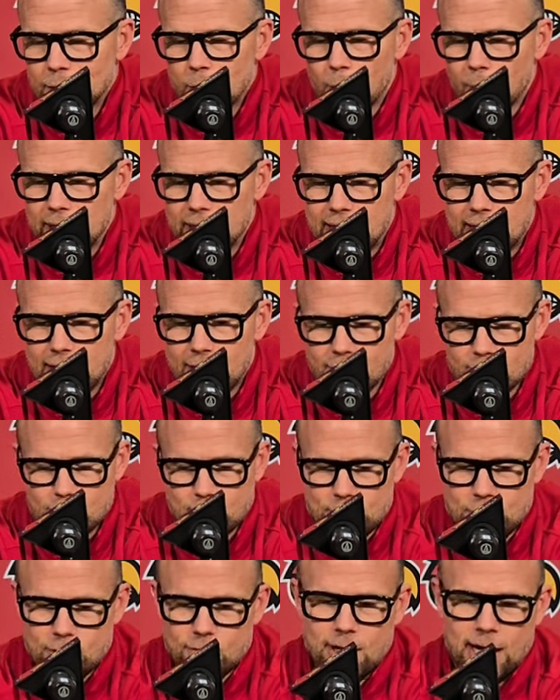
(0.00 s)
nobody
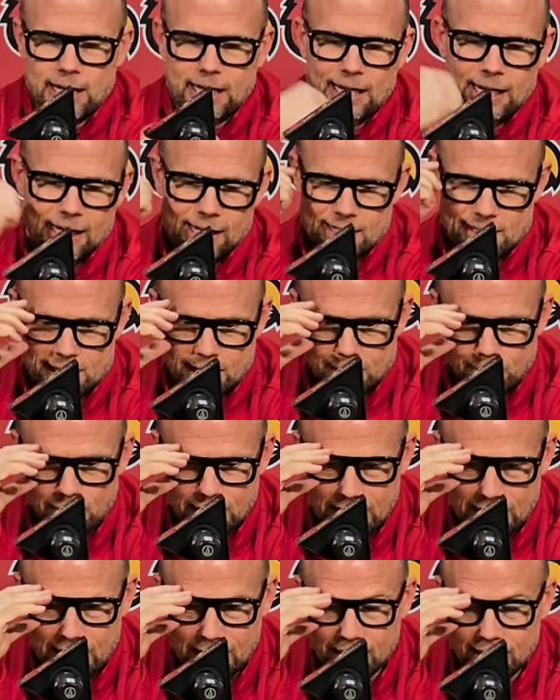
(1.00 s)
cares what your ranking is at the
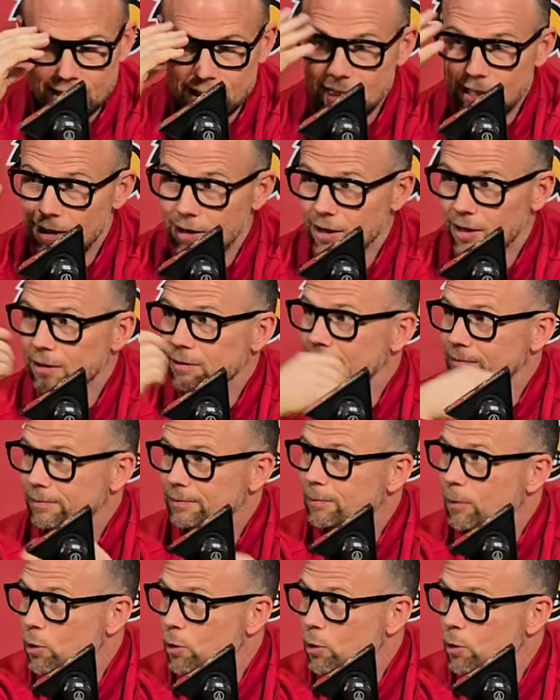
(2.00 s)
beginning of the year.